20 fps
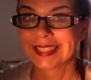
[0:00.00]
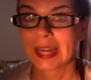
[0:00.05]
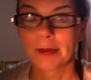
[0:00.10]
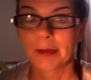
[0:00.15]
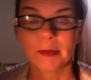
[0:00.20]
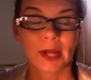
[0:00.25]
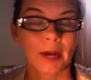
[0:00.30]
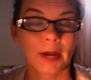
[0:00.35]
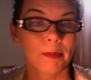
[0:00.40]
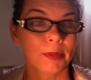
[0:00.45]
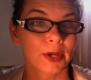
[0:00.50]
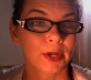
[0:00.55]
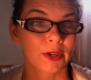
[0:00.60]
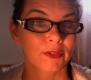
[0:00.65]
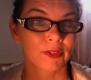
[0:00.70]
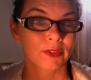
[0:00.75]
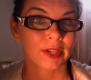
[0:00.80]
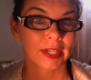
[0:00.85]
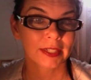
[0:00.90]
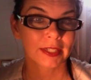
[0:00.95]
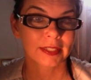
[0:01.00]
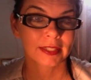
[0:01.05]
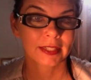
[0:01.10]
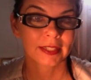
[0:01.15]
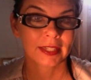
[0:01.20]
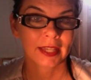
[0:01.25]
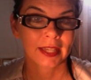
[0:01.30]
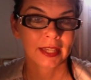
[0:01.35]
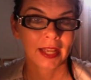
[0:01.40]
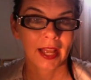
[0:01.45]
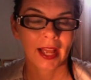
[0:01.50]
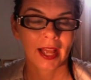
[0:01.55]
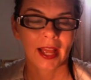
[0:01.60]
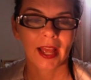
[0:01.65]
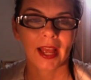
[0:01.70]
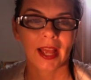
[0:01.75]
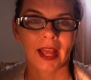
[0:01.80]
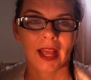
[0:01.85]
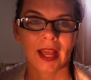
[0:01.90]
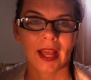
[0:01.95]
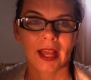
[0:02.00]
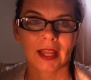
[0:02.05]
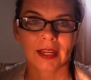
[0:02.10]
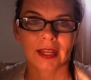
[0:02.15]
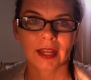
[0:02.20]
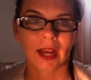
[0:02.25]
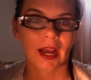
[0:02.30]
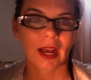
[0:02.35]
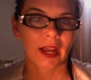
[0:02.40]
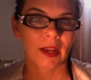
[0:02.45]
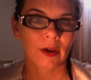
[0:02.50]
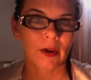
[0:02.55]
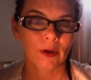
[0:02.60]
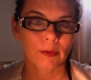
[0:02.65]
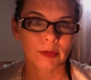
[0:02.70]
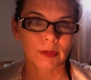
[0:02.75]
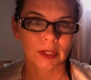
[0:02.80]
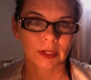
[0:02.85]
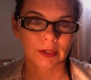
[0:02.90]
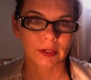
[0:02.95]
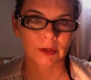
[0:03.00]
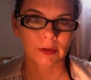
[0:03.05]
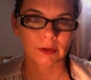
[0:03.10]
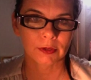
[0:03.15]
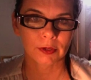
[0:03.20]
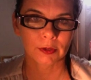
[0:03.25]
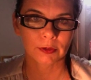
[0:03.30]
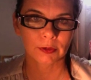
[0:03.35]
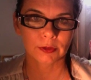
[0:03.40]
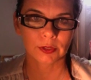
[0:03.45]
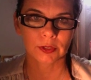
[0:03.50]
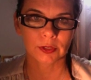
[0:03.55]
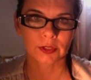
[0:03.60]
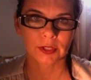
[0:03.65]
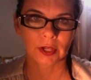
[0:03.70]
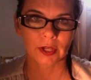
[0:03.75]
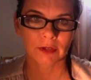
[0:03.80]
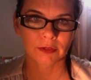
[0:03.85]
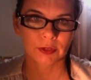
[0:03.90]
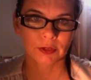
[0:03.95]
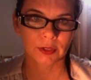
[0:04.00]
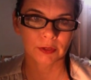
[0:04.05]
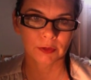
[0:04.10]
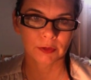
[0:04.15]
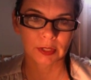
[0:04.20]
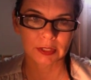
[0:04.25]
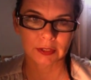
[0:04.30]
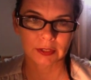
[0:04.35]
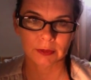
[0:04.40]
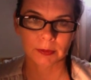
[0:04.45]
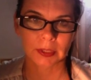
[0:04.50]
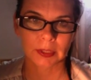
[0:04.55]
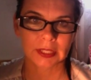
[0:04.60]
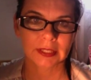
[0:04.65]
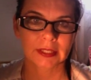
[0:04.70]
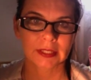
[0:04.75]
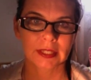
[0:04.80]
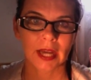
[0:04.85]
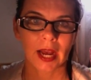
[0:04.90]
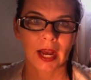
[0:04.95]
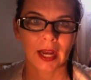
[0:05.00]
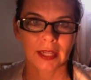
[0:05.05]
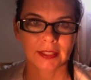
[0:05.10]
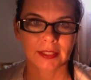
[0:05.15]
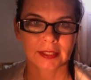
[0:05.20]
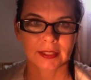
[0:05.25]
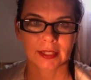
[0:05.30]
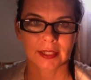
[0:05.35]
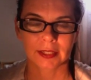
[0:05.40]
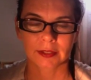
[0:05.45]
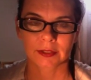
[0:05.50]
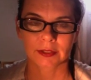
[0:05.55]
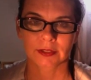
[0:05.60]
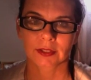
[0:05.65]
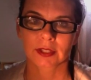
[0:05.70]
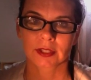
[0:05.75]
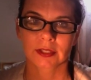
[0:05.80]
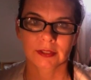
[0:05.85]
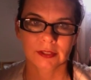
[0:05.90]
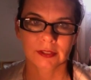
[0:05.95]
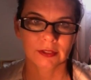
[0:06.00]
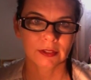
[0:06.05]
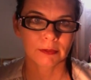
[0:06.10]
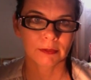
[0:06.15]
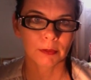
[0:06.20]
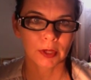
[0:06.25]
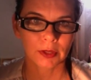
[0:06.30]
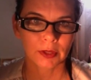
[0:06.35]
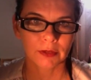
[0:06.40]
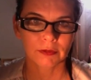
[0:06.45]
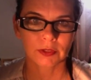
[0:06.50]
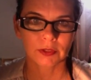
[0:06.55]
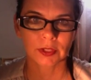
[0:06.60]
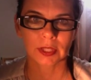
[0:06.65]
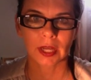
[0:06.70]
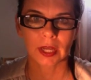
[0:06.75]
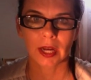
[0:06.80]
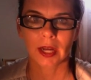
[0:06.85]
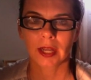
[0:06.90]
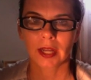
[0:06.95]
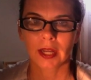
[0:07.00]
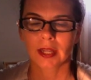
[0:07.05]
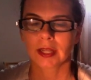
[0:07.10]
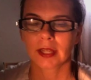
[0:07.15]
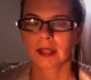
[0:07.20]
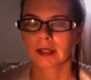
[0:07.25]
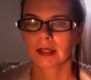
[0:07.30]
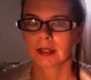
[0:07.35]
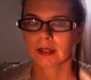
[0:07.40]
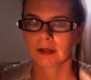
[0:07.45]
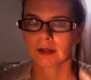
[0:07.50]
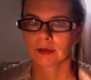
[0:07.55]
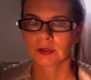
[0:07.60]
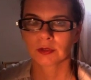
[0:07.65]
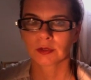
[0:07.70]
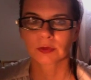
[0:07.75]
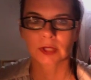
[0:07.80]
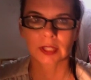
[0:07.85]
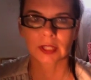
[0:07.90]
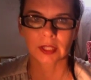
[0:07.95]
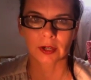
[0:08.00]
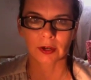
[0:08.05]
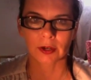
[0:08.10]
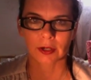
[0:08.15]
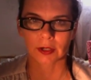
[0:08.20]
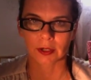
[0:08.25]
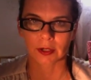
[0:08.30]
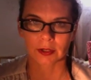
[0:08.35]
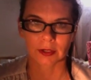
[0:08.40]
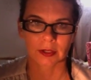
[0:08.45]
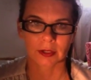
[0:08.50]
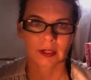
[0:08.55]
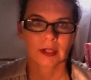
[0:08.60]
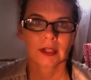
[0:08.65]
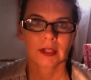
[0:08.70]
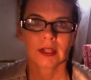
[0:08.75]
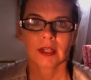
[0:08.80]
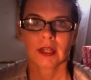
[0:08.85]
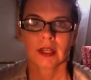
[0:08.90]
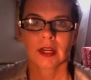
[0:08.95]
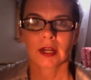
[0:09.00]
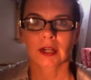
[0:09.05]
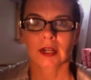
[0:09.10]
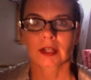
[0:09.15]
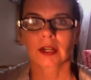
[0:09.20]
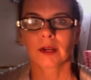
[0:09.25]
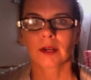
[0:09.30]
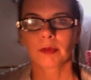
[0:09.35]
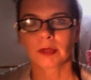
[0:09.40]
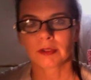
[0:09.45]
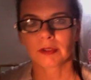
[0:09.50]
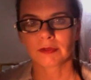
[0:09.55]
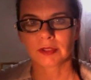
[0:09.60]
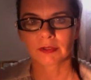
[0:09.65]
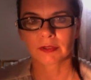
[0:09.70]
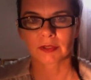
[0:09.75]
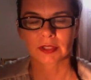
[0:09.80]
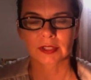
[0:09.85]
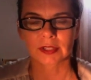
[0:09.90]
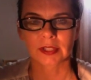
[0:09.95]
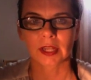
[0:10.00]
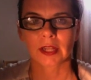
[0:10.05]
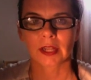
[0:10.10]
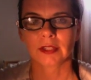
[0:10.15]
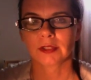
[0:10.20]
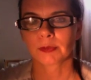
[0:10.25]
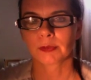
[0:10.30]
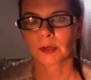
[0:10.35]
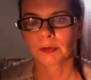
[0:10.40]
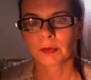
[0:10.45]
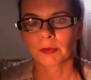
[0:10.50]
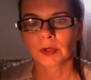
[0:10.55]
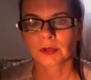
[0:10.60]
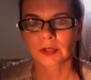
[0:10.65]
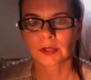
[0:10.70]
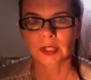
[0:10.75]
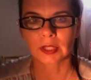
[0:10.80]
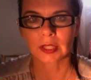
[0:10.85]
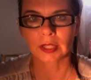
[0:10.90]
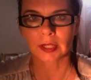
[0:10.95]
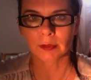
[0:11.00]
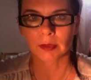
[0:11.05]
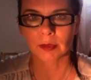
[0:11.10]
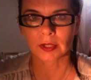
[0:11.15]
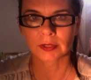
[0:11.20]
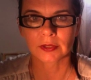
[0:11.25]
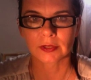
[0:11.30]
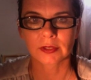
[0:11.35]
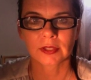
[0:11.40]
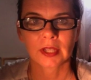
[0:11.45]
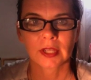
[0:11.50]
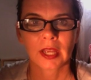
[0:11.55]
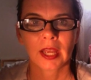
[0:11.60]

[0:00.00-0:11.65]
I'm not perfect. And I hope that you don't hold yourself to unreasonably high standards because the month of July, it was really hard on a couple of different signs, but mostly Librans.